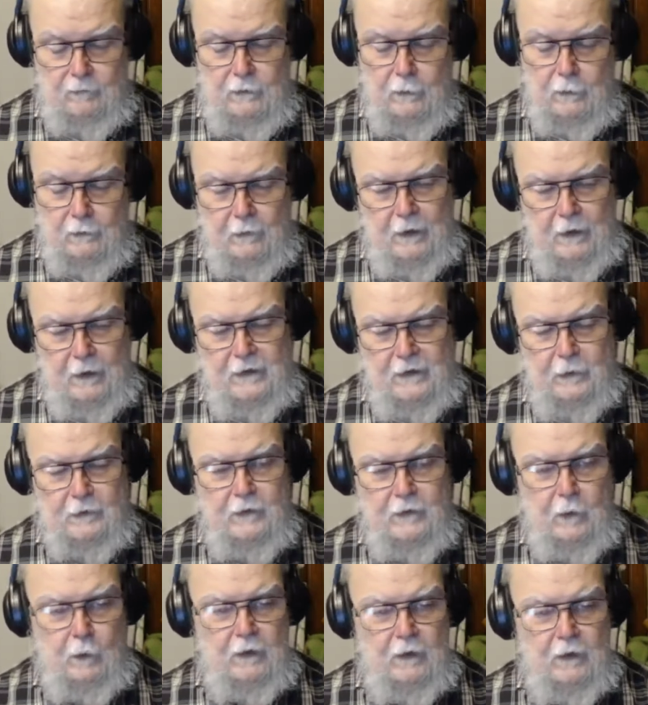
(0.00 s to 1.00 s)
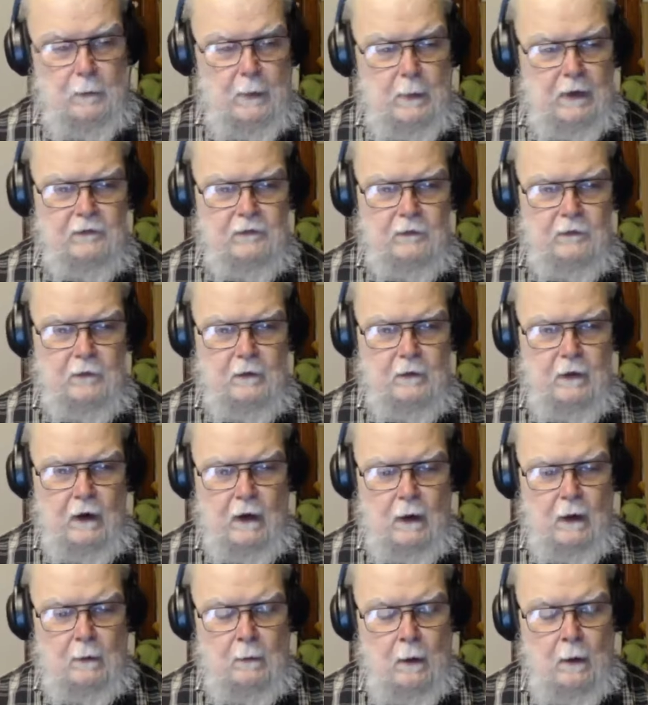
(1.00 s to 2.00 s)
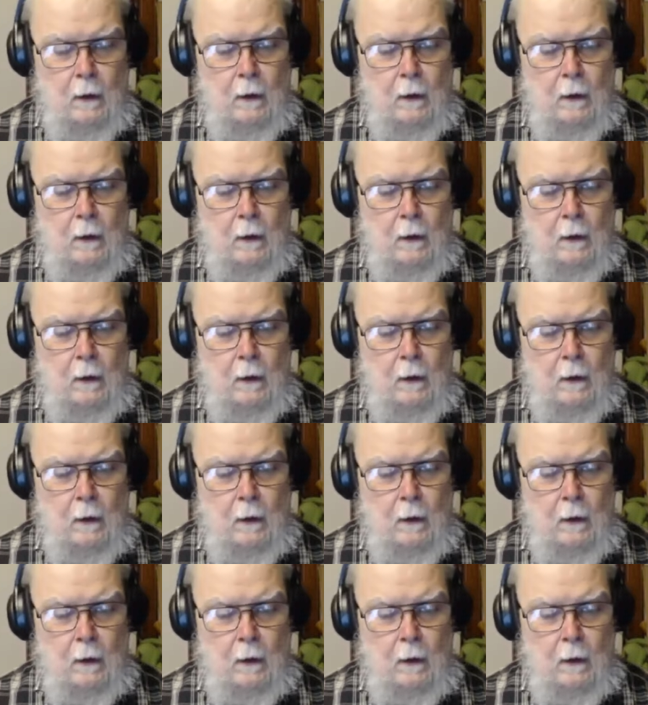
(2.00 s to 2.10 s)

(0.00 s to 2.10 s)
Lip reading: you think you're doing the best you can,